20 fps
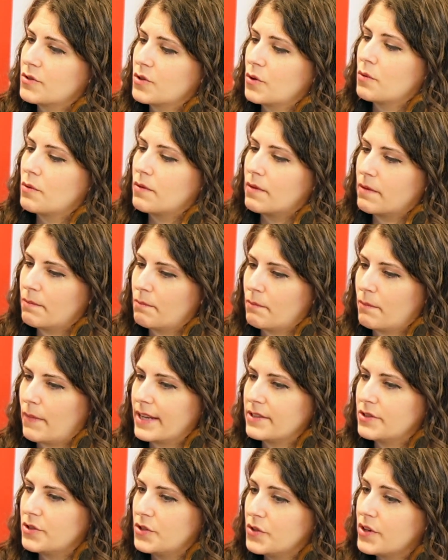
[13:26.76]
so
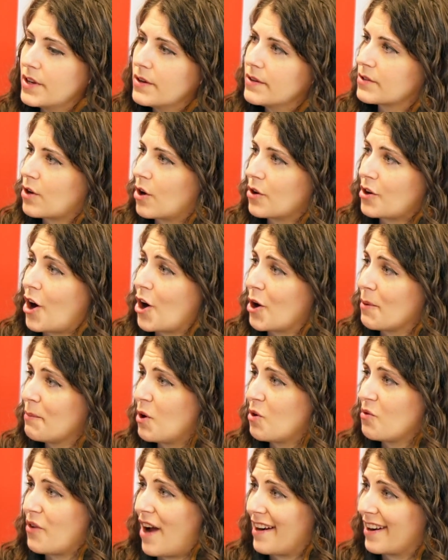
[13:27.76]
my studio is called
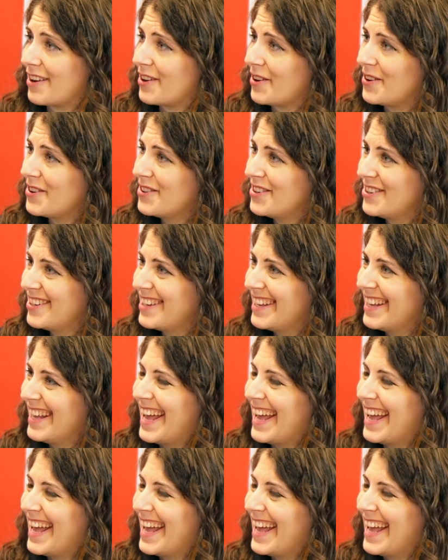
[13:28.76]
Arbo Radiko.